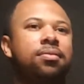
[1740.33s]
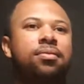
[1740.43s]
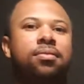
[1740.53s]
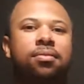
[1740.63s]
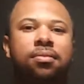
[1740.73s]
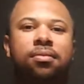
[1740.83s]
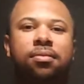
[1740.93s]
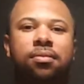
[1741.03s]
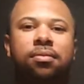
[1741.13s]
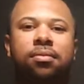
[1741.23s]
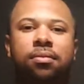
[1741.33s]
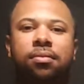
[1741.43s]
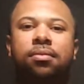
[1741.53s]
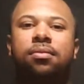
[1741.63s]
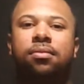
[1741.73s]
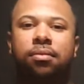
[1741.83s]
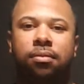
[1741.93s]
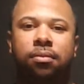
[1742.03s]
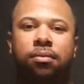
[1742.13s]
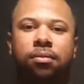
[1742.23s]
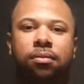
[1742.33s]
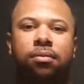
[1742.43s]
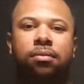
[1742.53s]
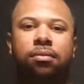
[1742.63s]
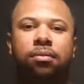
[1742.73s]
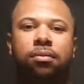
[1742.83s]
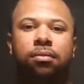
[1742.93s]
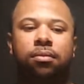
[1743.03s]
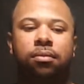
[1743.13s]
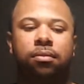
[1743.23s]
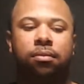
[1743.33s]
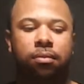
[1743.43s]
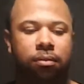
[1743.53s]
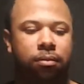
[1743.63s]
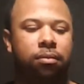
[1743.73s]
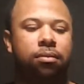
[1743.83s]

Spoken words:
(silent)